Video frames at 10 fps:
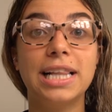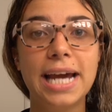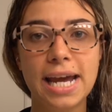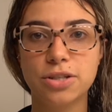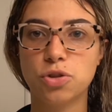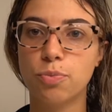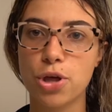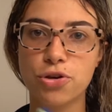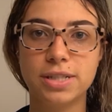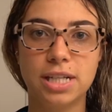clay is you
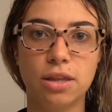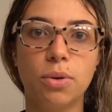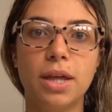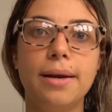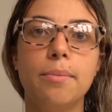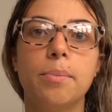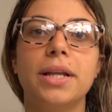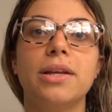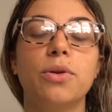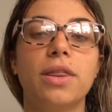brush your teeth with it,
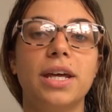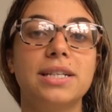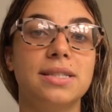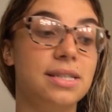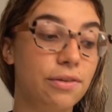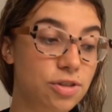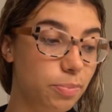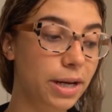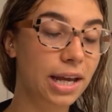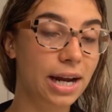but the only thing is instead of
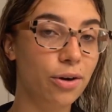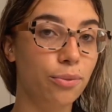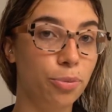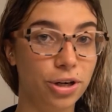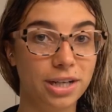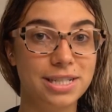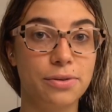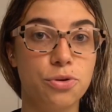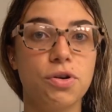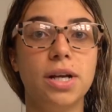spitting it out and putting it
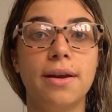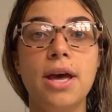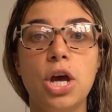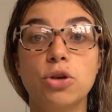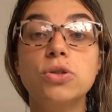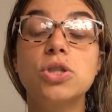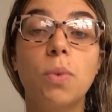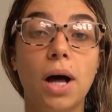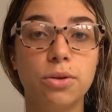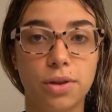down the drain, you
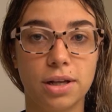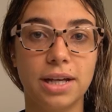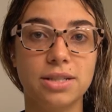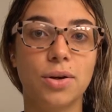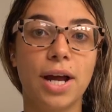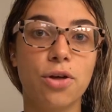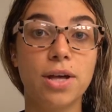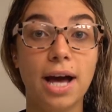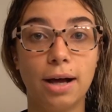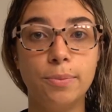swallow the clay, so it
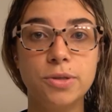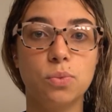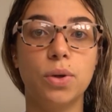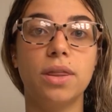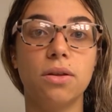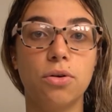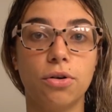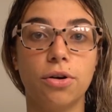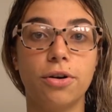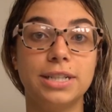actually helps with
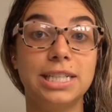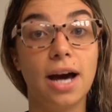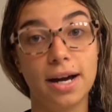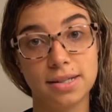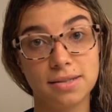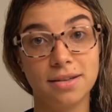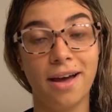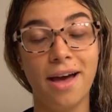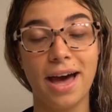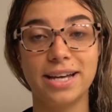your detox
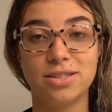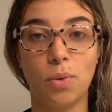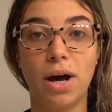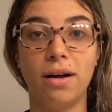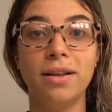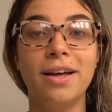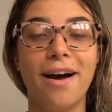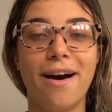as well.